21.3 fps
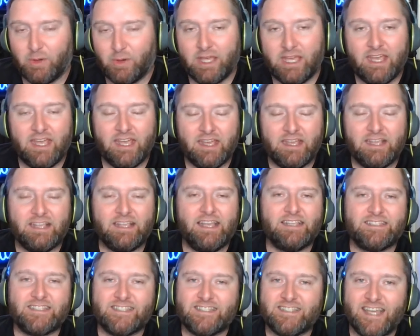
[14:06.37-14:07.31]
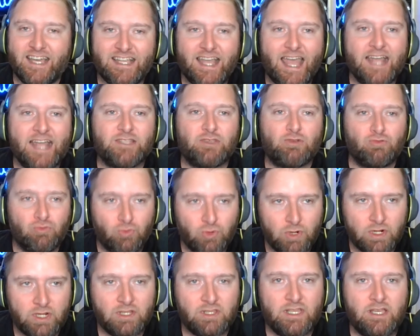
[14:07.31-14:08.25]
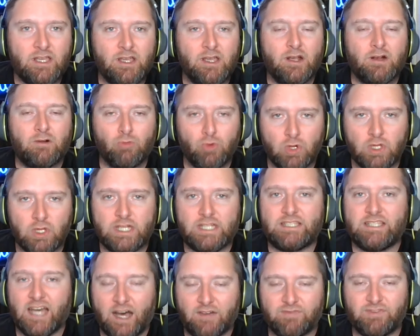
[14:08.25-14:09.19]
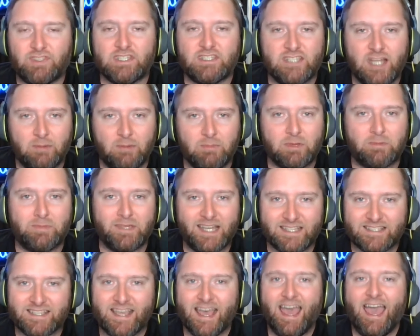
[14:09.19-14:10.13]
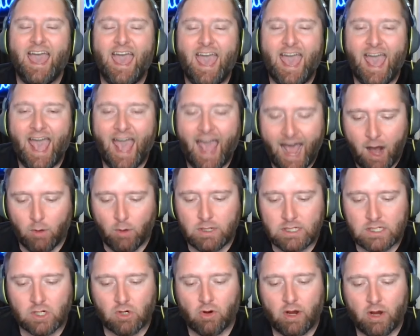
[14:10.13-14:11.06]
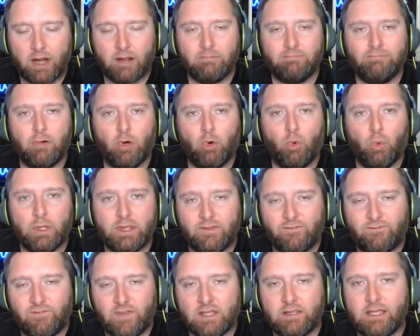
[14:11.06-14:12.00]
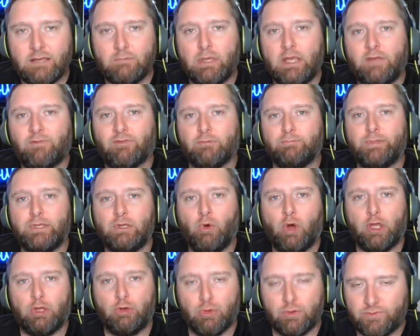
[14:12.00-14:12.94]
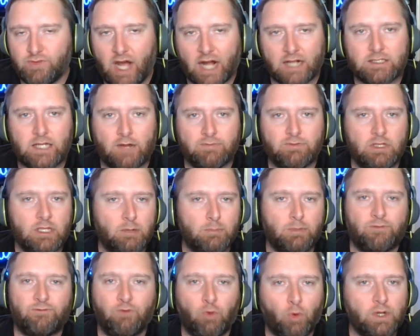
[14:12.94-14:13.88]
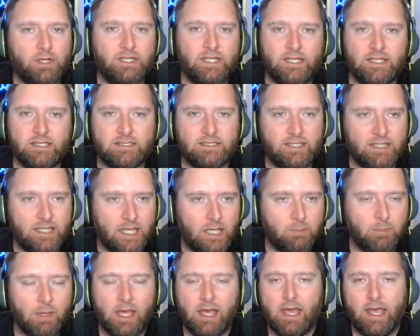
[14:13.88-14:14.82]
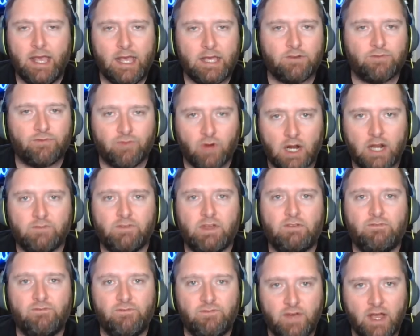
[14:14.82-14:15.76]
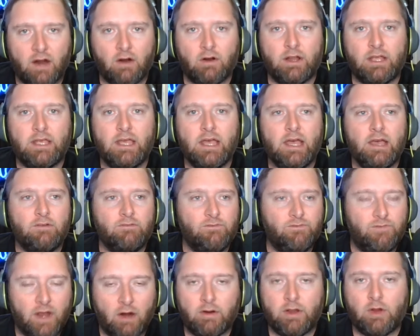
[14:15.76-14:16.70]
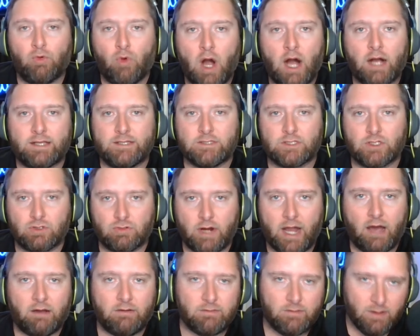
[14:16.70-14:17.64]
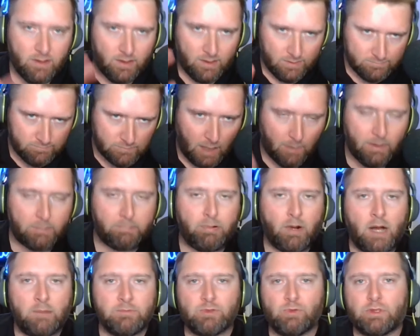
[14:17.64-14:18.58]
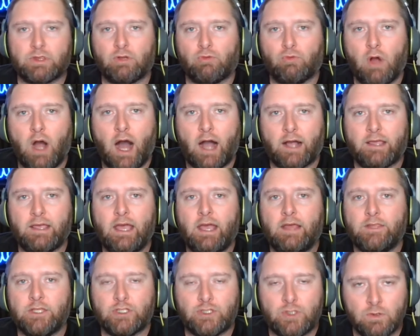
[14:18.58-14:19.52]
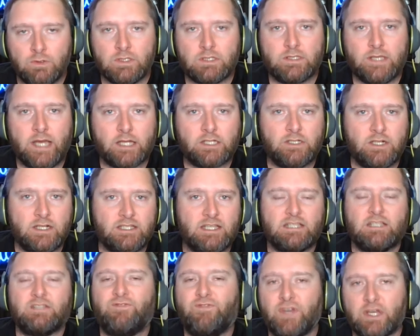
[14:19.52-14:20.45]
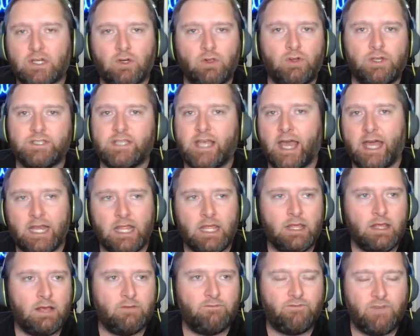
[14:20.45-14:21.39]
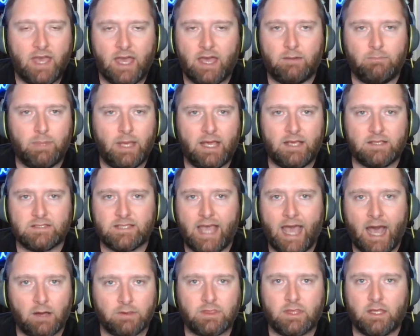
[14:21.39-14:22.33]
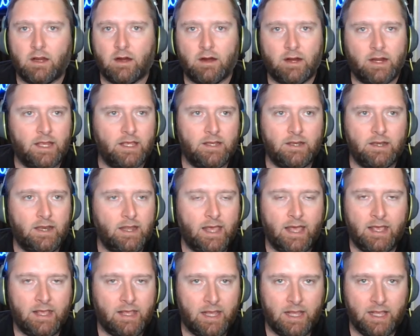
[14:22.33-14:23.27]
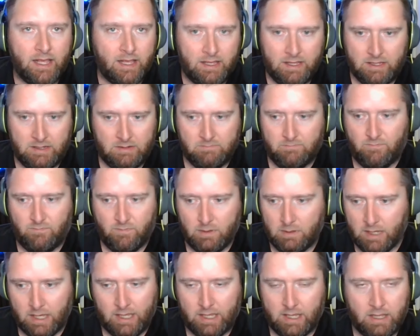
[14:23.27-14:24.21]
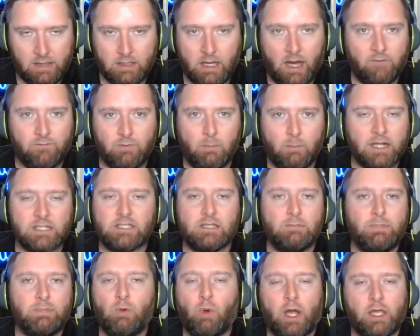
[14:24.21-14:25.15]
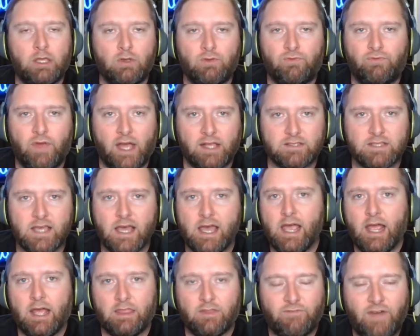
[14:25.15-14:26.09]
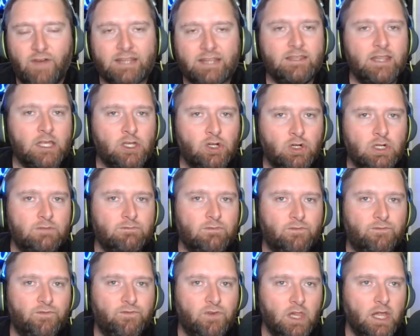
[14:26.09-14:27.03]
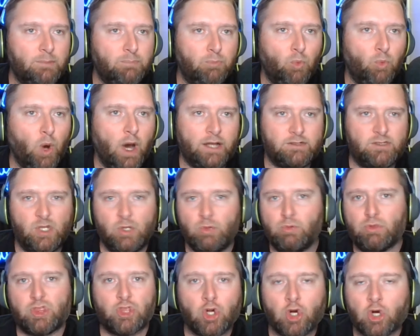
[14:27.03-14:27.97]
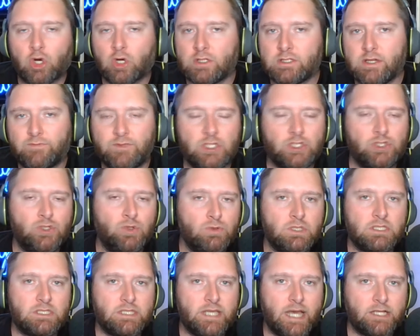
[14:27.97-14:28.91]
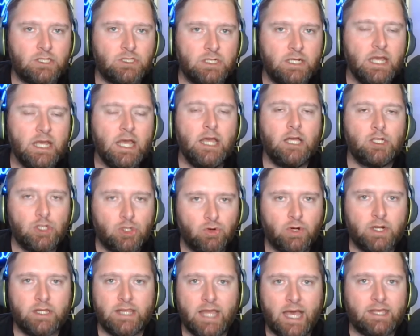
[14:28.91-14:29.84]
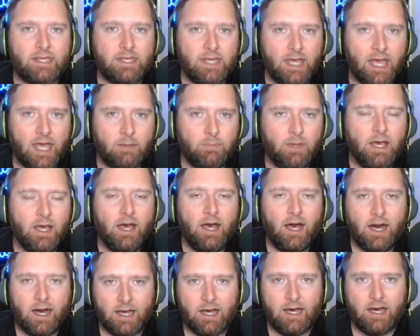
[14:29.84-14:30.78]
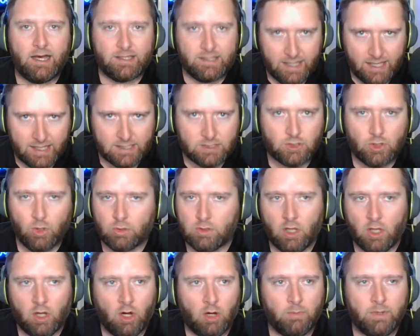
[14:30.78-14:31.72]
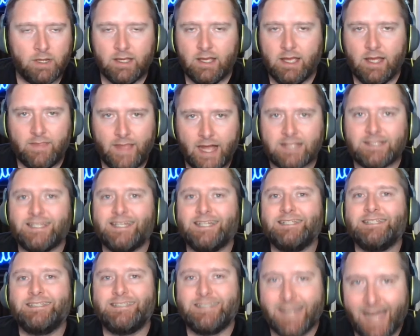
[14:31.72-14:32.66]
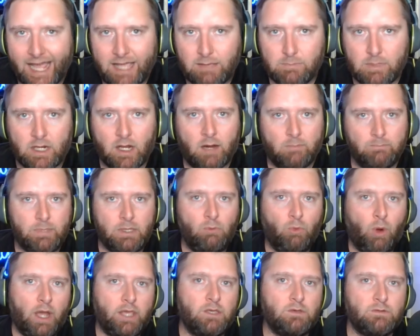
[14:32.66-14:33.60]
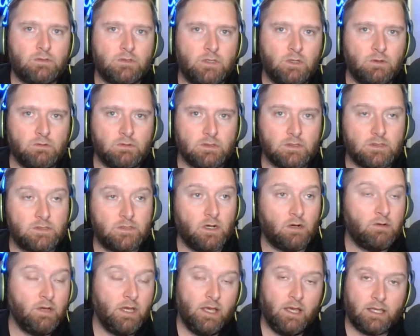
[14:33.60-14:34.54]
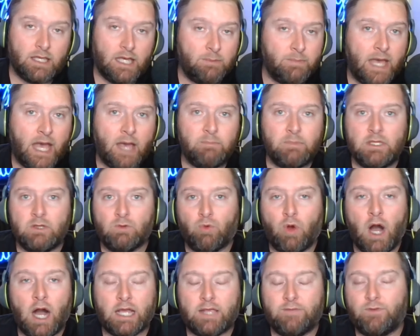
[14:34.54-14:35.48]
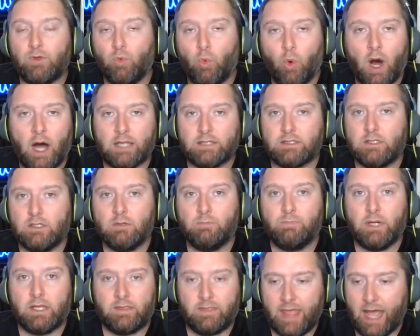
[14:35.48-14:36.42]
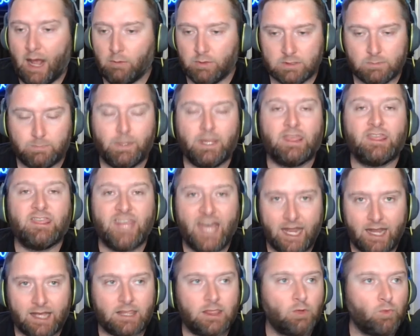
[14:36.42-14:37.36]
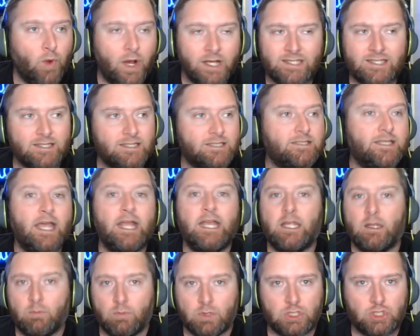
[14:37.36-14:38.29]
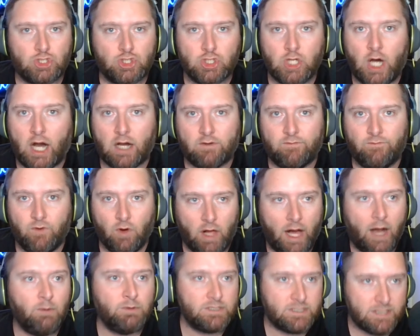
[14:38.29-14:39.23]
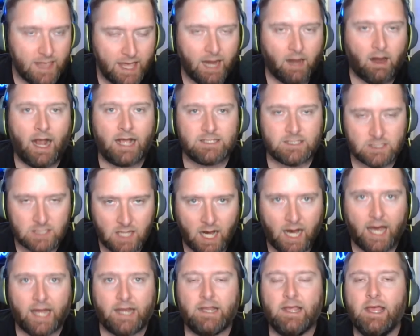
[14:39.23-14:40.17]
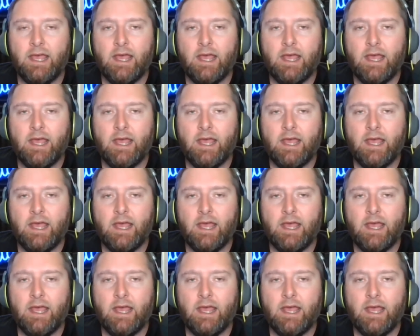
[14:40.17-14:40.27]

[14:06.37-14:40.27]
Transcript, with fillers: It, it, it's it's really really tough to stomach because how incredible would the feeling be for BYU to have knocked off the number 14 team in front of a very very raucous crowd? Got my problems with The Rock. The student section is as fickle as any fan base out there in in uh, in amongst the BYU fans. The fact that they couldn't even fill up what two thirds of the student section during that game uh, against Oklahoma, that's an indictment on BYU students. So come at me, Rock, if you want to, but that was pathetic. The rest of the stadium was chock full. I was there. I saw it.